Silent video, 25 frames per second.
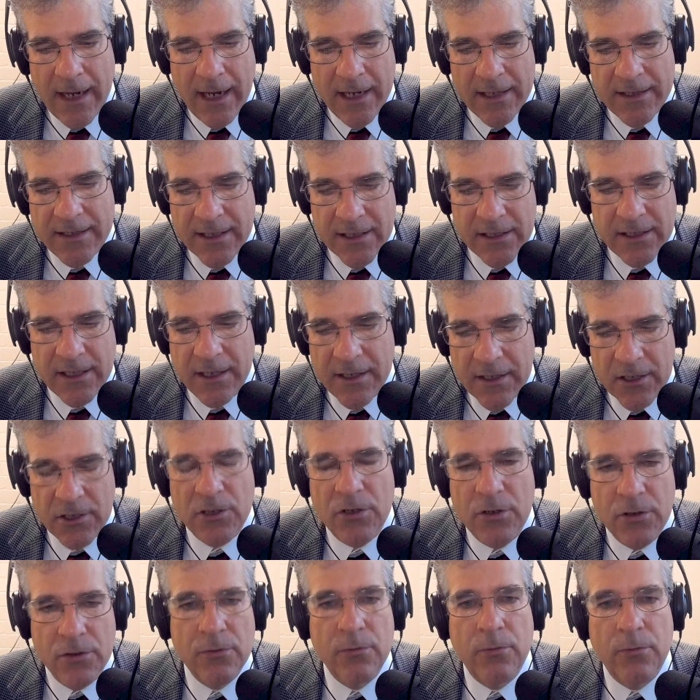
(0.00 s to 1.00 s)

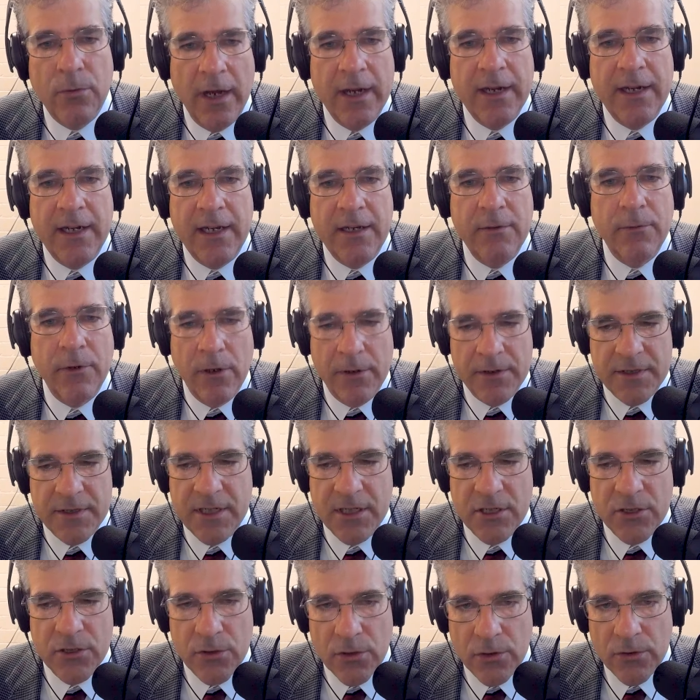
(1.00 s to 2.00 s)
think good writing, we always
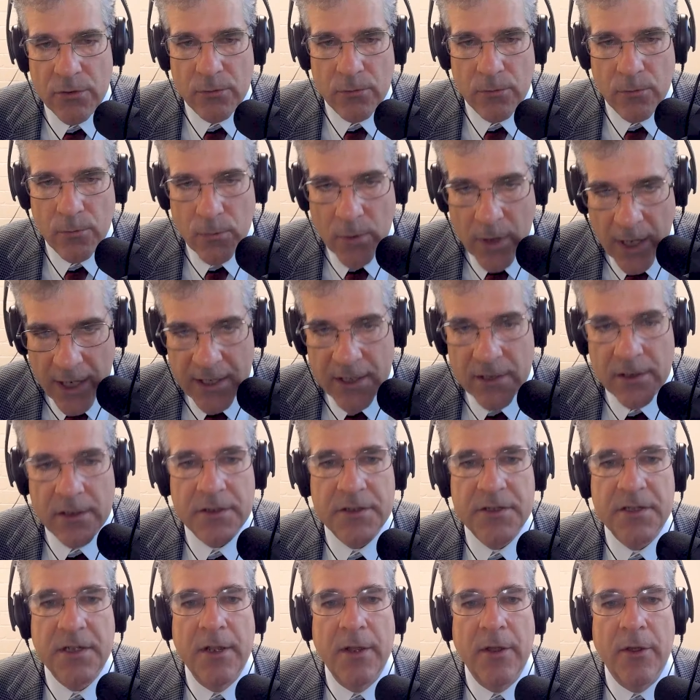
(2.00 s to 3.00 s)
need good
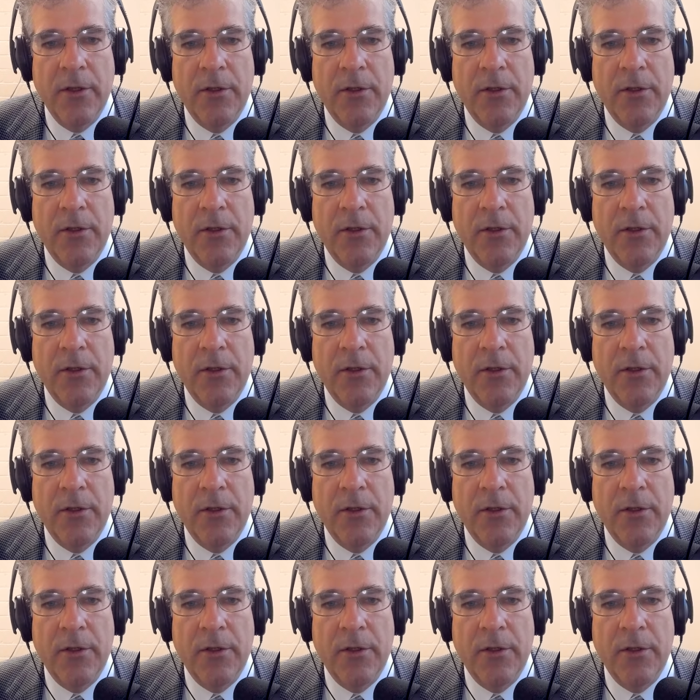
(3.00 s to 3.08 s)
writers,